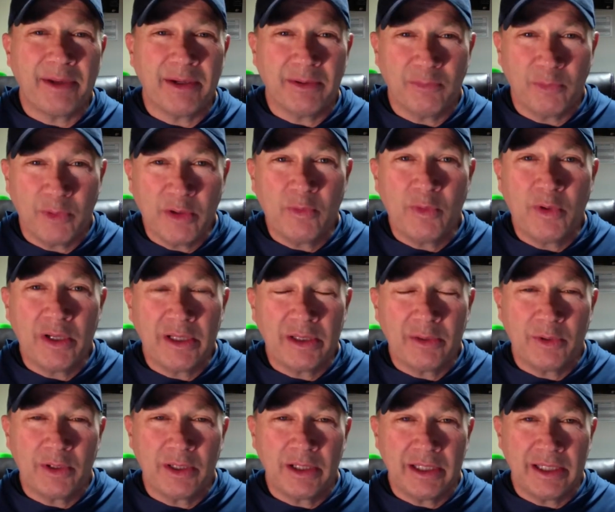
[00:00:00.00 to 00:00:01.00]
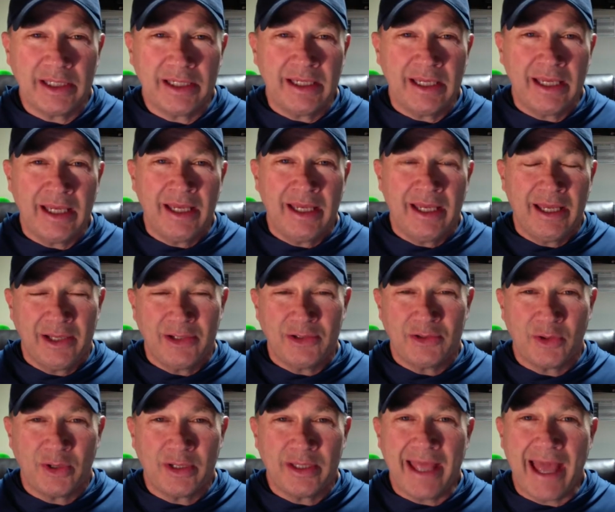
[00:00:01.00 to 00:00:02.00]
And we really, really
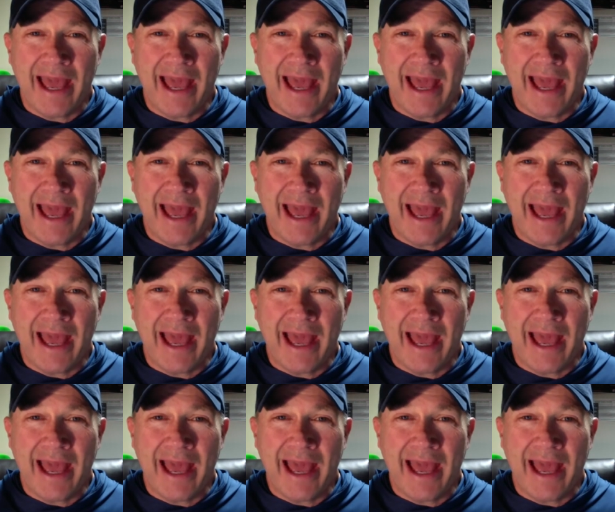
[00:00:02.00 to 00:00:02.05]
enjoyed